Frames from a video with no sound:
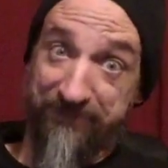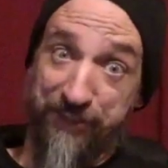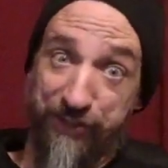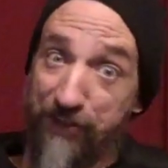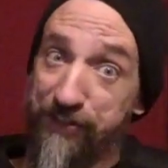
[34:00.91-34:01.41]

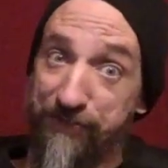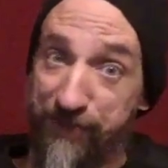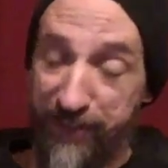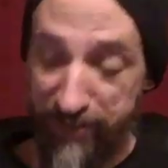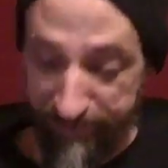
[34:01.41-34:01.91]
Salsa for
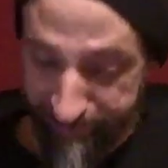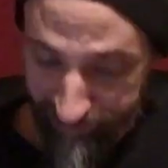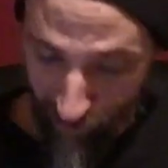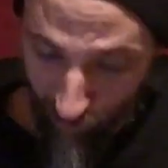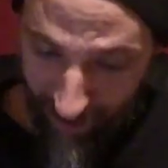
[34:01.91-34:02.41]
dinner?
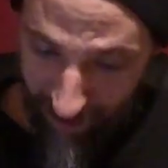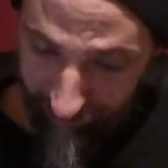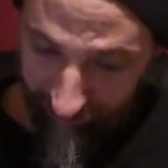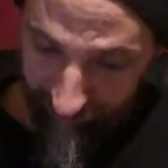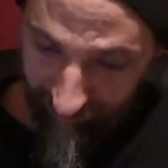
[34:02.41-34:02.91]
Okay.
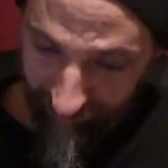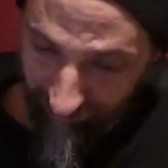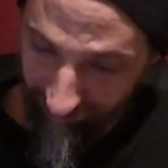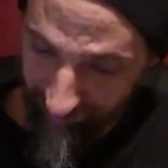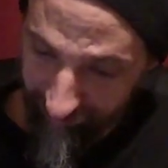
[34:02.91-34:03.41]

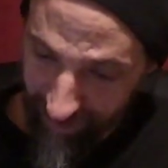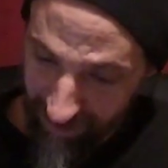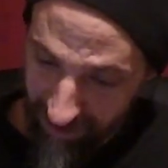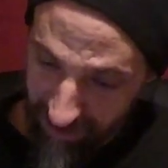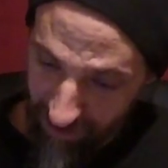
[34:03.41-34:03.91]

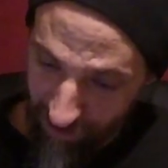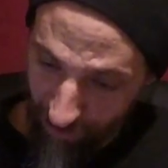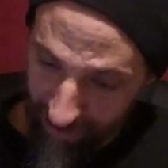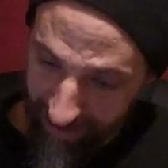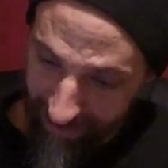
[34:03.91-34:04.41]

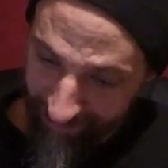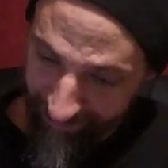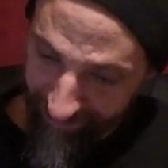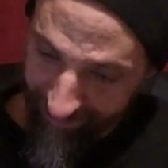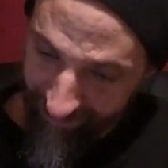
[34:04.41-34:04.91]
No idea.
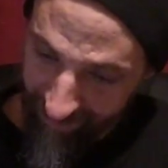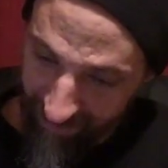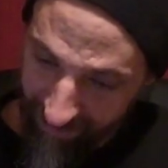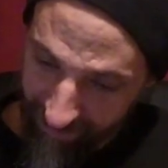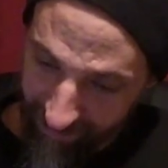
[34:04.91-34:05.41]

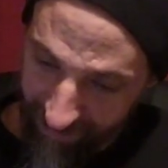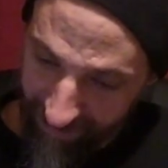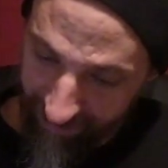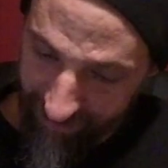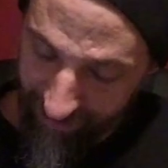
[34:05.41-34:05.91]

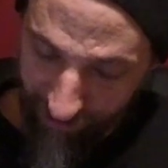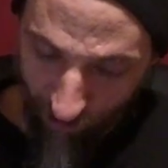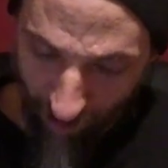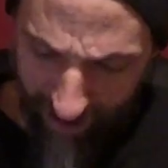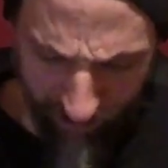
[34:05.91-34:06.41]
See, so
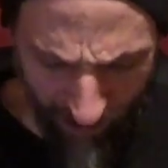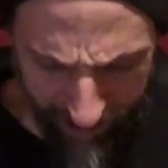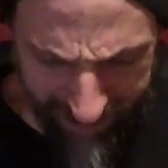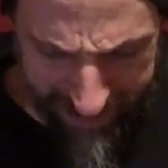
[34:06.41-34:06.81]
why am I